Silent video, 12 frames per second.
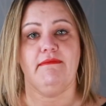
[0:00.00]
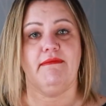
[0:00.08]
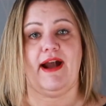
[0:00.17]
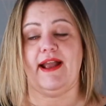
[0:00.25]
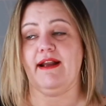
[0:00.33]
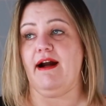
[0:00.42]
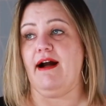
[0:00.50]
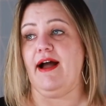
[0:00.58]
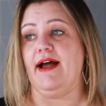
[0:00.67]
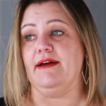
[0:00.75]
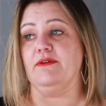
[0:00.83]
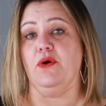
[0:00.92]
I
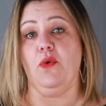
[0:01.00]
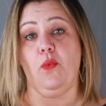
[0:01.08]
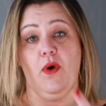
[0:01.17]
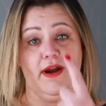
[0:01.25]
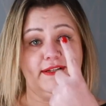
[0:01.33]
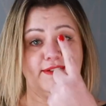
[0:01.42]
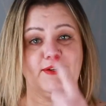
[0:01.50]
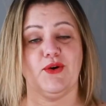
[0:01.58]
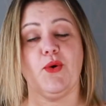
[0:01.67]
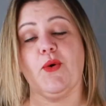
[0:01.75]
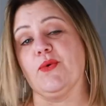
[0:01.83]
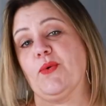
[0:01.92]
got one
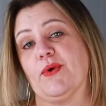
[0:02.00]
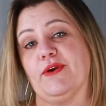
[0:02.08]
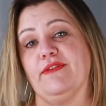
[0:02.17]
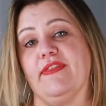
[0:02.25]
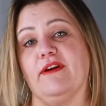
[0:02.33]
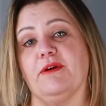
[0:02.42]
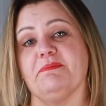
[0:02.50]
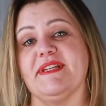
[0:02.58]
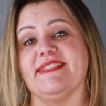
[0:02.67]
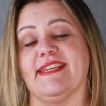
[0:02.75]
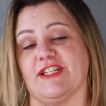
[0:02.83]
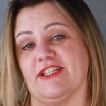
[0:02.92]
court-ordered therapy
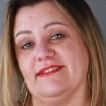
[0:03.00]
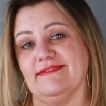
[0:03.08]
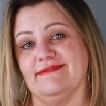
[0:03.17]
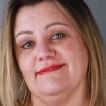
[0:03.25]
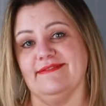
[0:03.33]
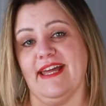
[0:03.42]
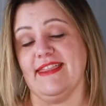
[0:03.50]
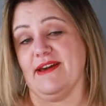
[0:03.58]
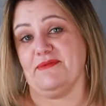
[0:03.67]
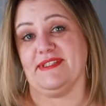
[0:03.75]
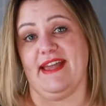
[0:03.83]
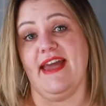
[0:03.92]
session, and that
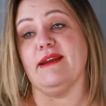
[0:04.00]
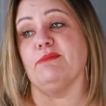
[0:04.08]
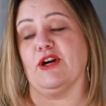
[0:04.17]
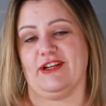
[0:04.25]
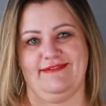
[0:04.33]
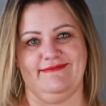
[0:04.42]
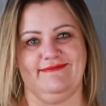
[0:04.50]
was, and a book.